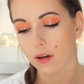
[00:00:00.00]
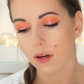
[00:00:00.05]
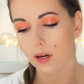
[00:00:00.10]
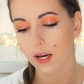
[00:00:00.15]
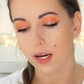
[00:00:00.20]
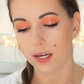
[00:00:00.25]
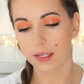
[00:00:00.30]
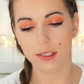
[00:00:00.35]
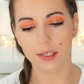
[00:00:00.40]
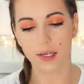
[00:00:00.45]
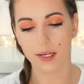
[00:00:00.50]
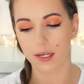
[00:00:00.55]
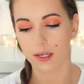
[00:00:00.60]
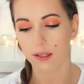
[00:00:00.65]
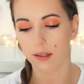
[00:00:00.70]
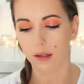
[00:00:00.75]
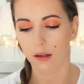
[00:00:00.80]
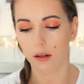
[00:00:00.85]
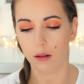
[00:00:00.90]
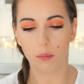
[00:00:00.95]
I take a
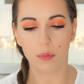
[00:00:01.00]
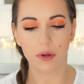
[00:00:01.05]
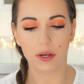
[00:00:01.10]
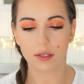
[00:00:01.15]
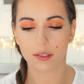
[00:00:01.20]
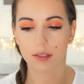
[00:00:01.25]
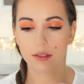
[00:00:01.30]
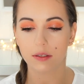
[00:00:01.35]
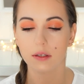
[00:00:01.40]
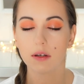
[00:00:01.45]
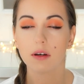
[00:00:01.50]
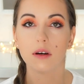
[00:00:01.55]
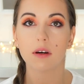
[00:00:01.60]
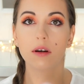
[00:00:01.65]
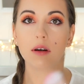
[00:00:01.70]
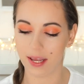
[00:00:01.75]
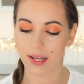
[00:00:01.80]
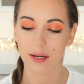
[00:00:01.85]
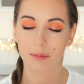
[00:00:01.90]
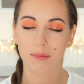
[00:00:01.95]
little bit
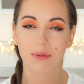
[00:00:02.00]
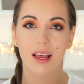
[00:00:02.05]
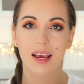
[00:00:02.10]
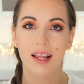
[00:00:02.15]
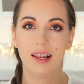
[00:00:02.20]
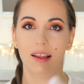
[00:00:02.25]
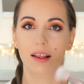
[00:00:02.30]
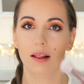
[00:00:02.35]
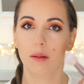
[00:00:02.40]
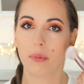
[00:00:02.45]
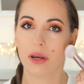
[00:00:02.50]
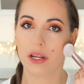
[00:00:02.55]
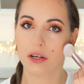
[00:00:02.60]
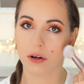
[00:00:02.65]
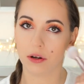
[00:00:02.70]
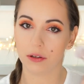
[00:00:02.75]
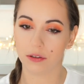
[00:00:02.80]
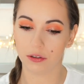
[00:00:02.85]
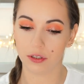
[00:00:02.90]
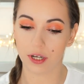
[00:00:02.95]
and apply a little bit
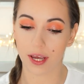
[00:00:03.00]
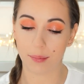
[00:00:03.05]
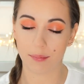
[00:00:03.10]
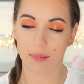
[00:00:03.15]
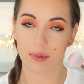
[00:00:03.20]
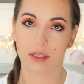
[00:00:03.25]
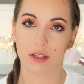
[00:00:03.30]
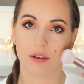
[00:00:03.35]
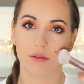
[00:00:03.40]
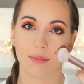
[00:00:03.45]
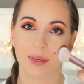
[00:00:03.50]
onto the apples of my